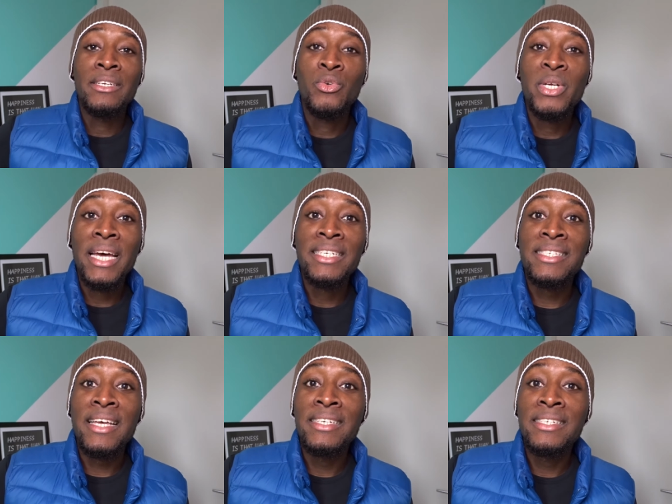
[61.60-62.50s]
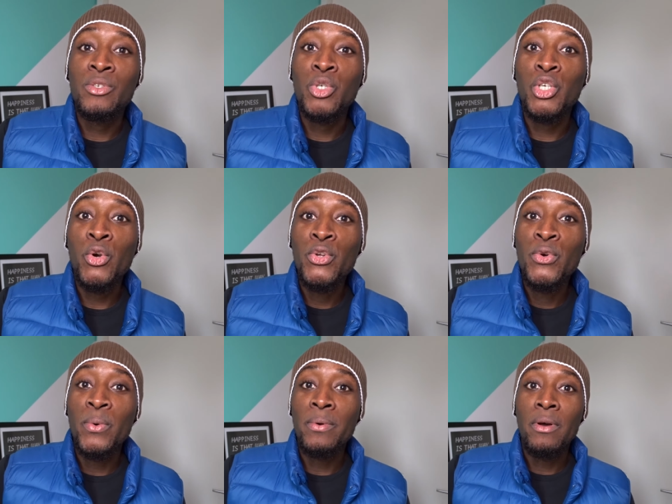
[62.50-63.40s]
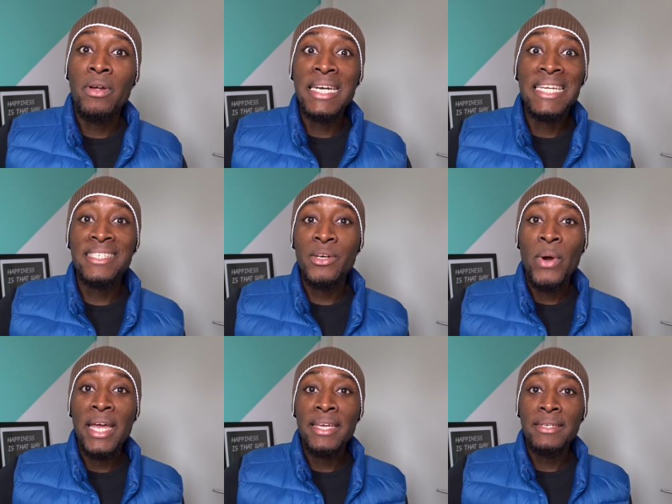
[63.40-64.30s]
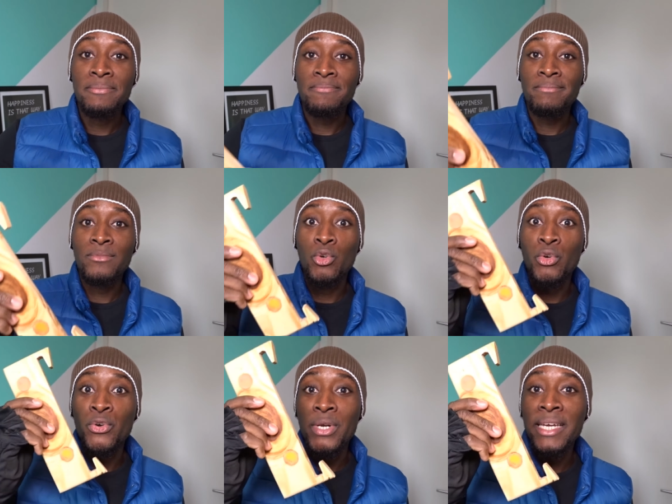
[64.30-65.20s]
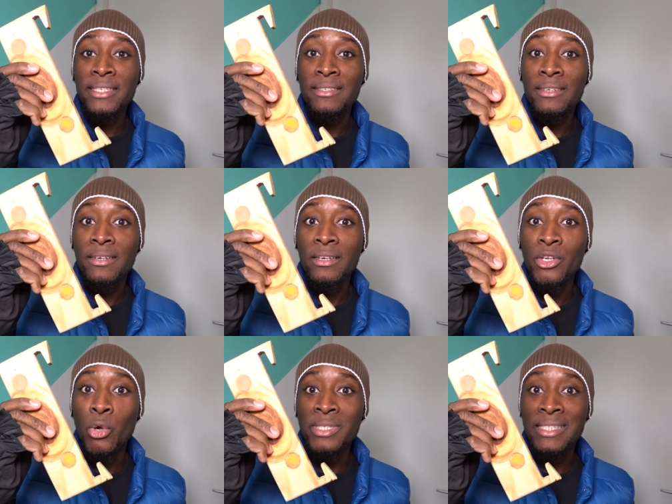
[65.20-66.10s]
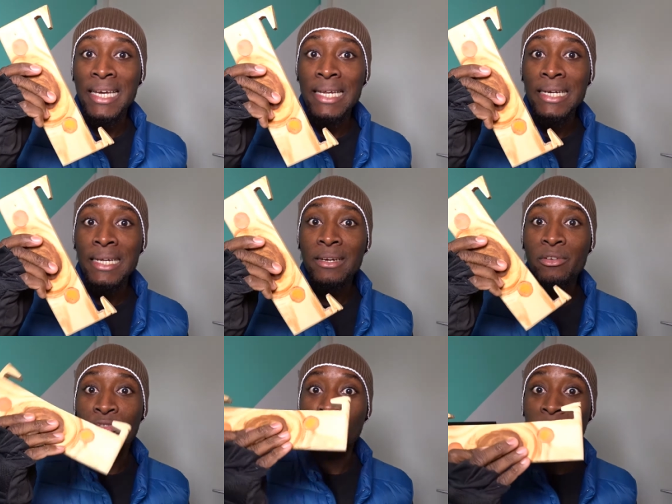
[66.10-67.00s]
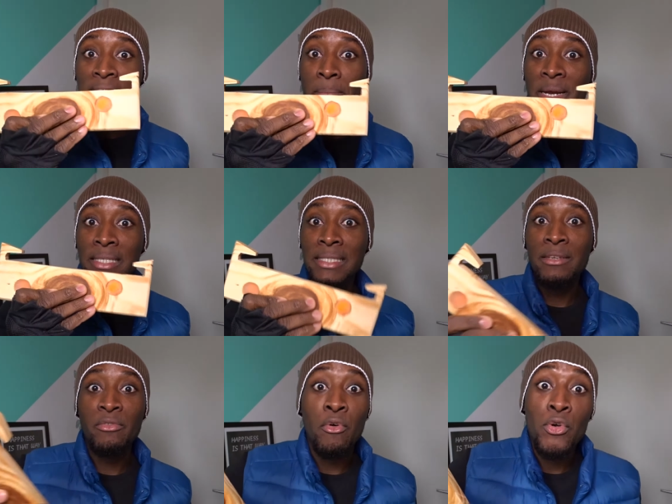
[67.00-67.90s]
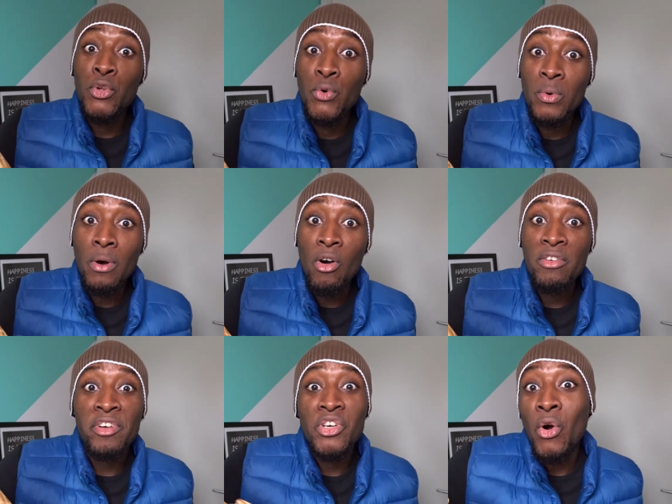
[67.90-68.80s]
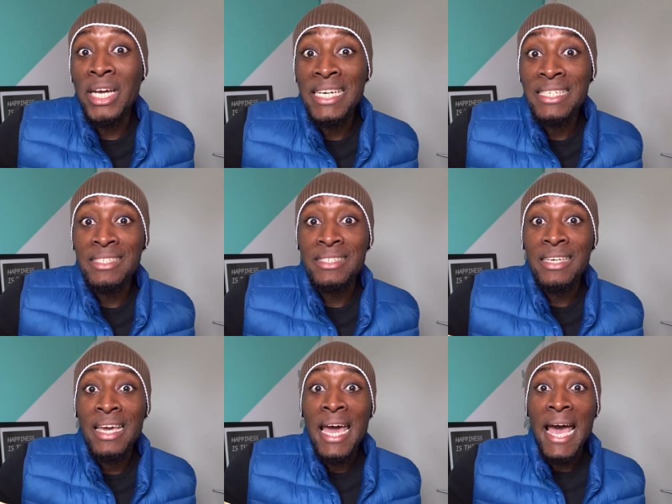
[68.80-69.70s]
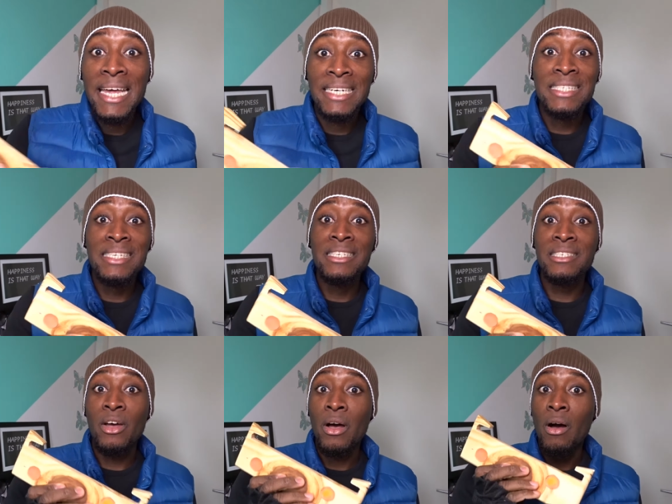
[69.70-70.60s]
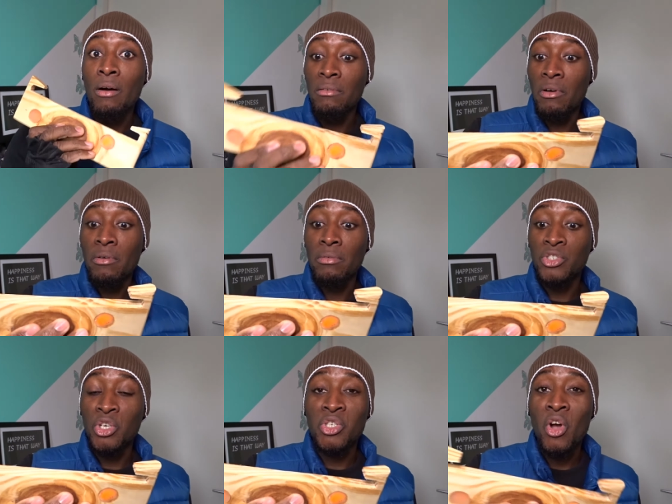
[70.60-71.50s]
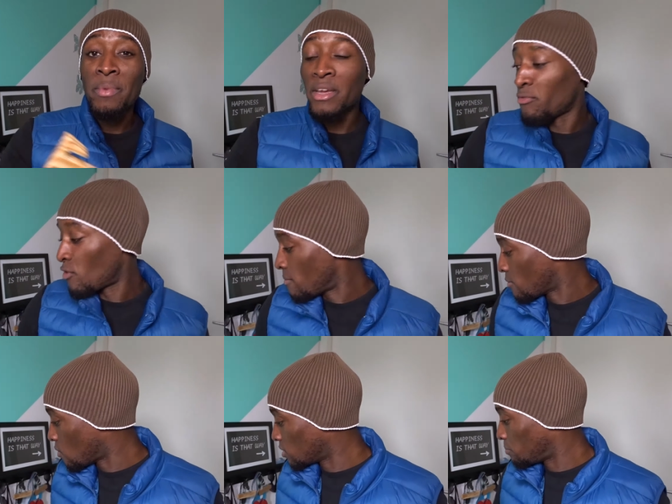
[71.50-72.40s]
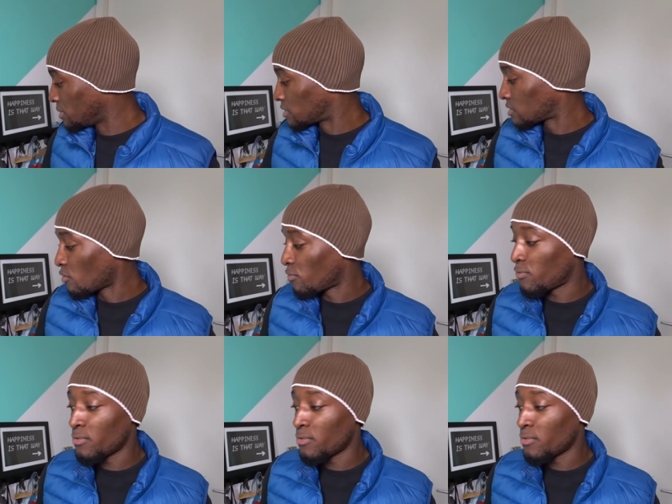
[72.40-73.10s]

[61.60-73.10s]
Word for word: today I decided to show you an easy way to create your stand for your tablet, for you or even your kids. And this is just coming from one piece of